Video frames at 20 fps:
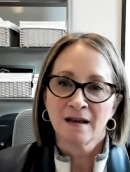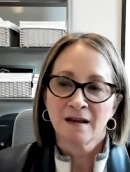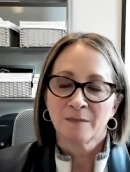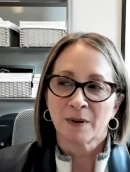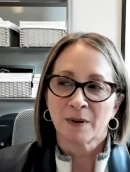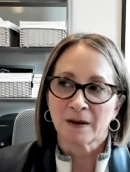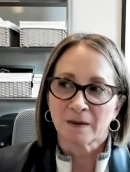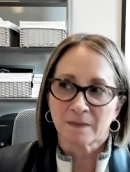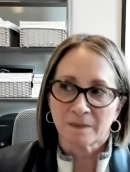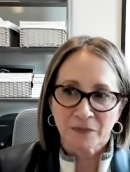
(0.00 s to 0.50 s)

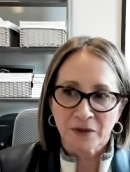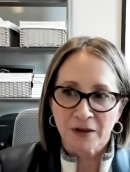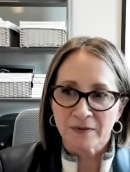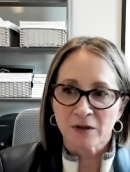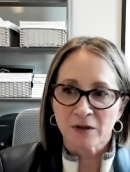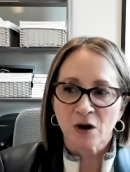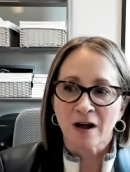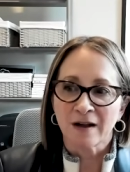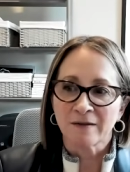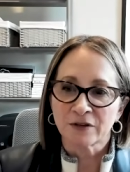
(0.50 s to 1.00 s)
But in the
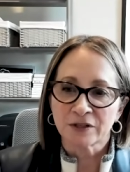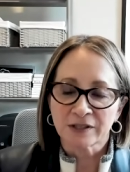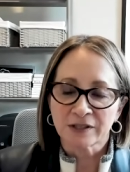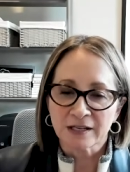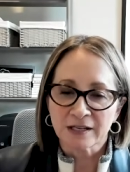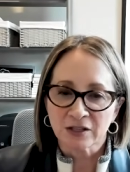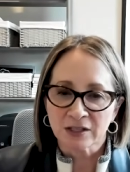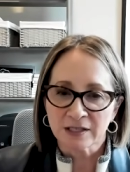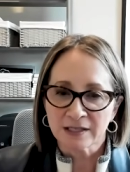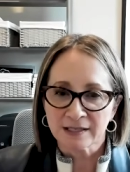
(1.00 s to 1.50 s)

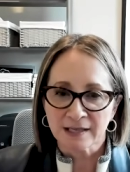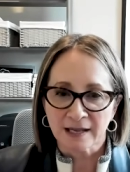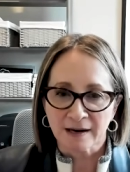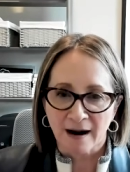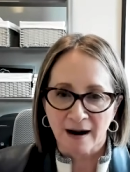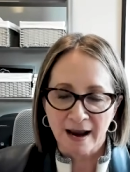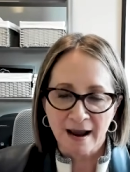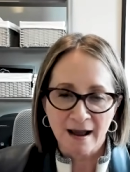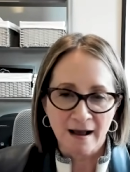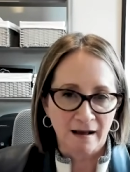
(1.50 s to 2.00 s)
conversations that
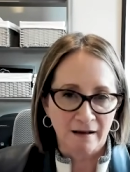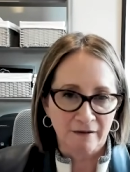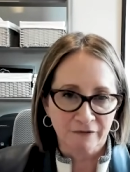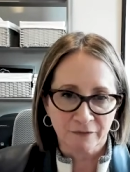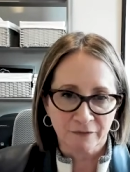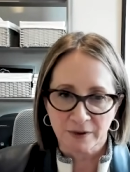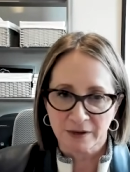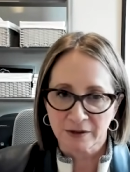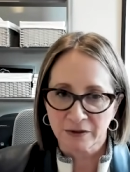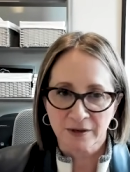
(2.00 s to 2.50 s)
I have
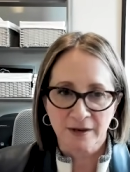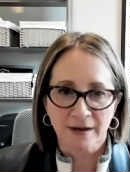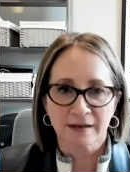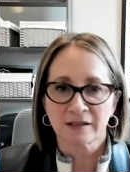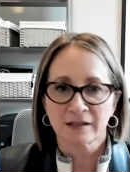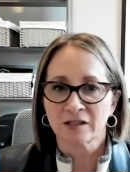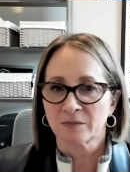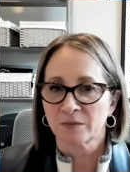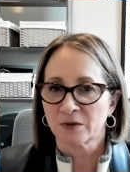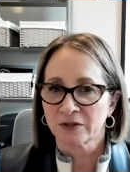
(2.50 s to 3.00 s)
with
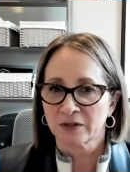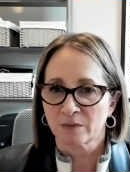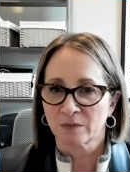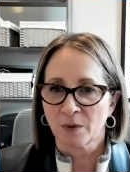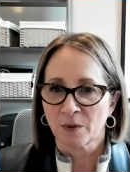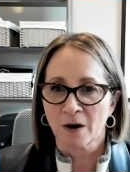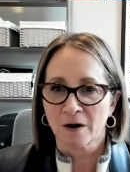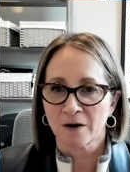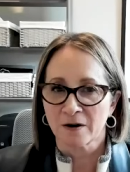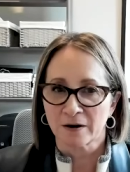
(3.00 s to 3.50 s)
customers and
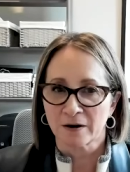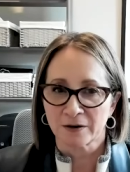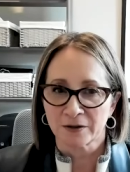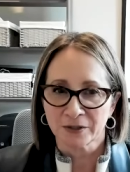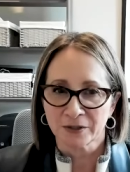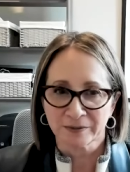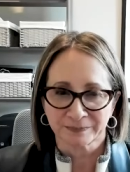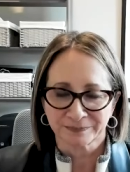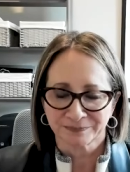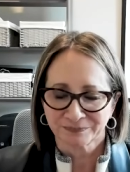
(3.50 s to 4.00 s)

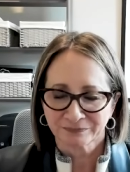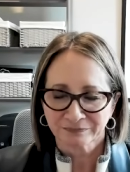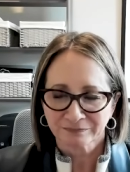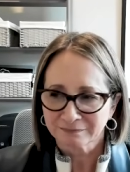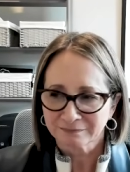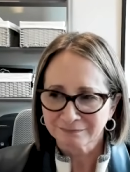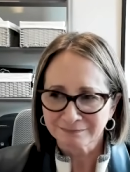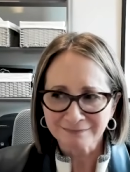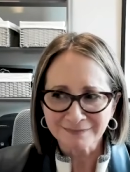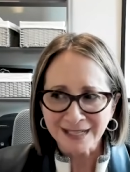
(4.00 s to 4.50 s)
partners,
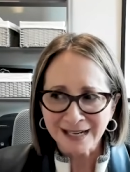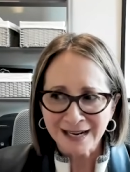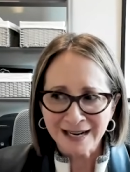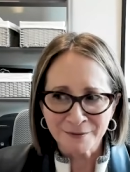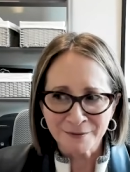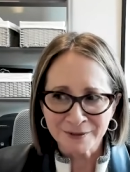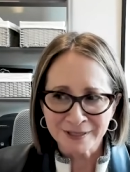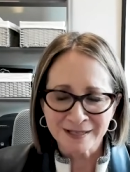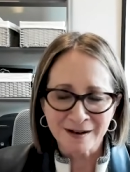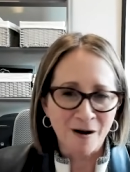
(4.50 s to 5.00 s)
I
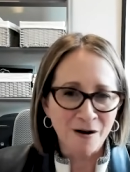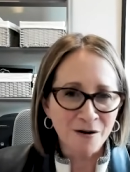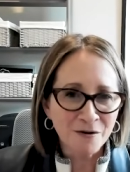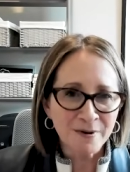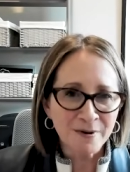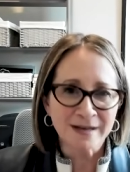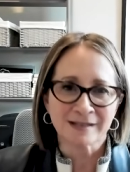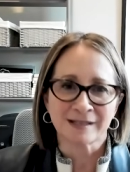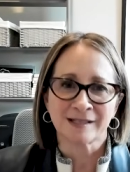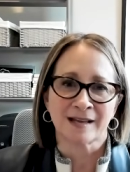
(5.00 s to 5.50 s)
would
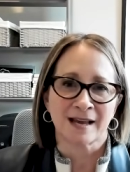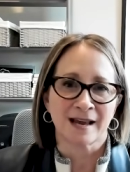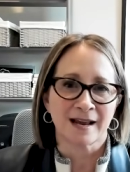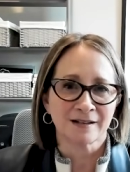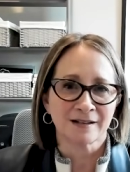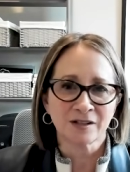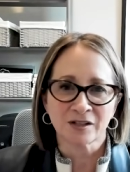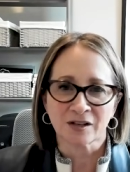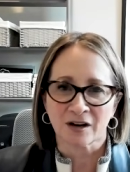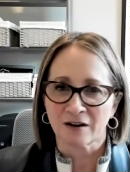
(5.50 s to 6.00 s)
always say
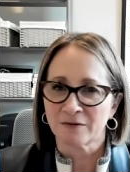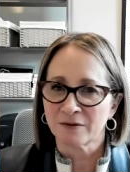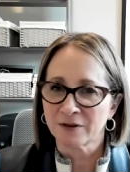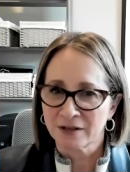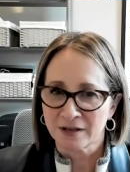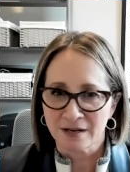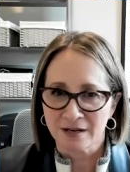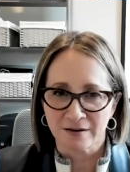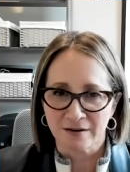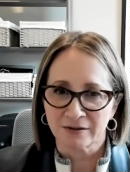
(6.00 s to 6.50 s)
start with the
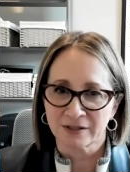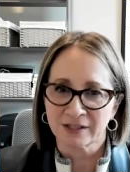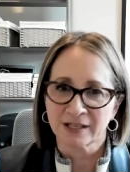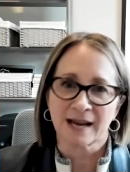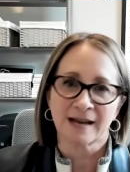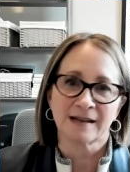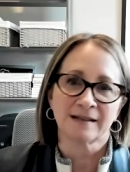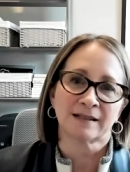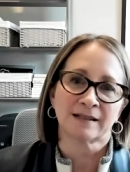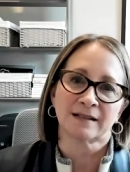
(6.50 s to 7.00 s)
use
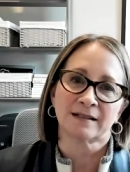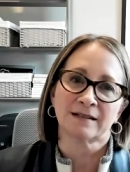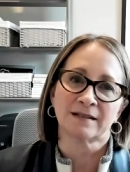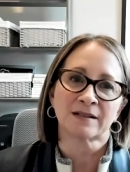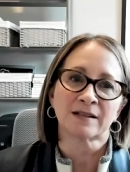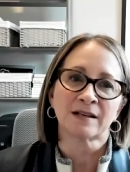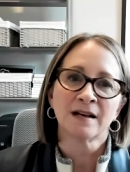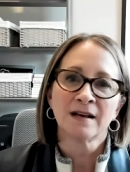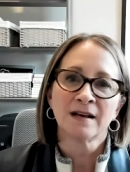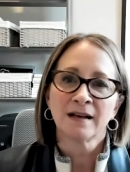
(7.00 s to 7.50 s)

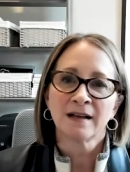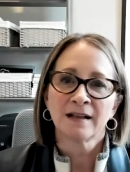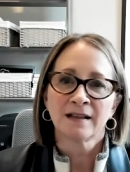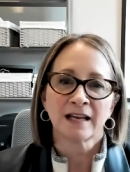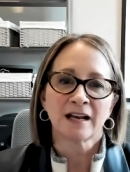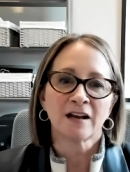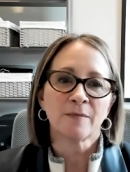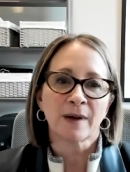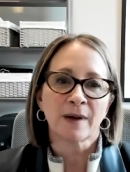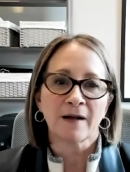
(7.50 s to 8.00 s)
cases
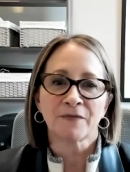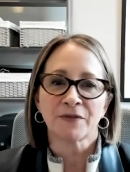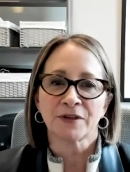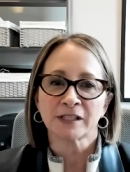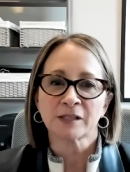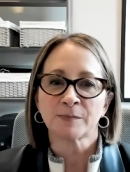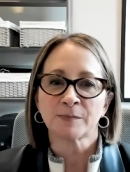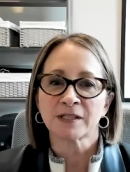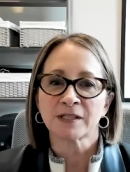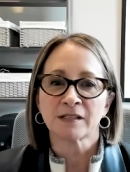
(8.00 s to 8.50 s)
Think about the
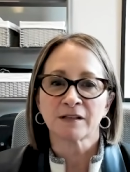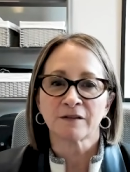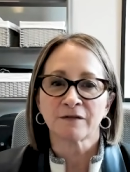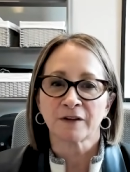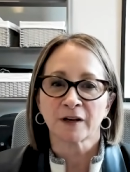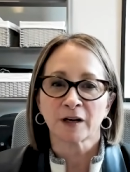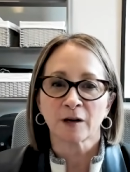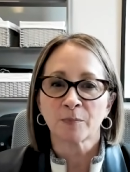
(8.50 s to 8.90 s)
specific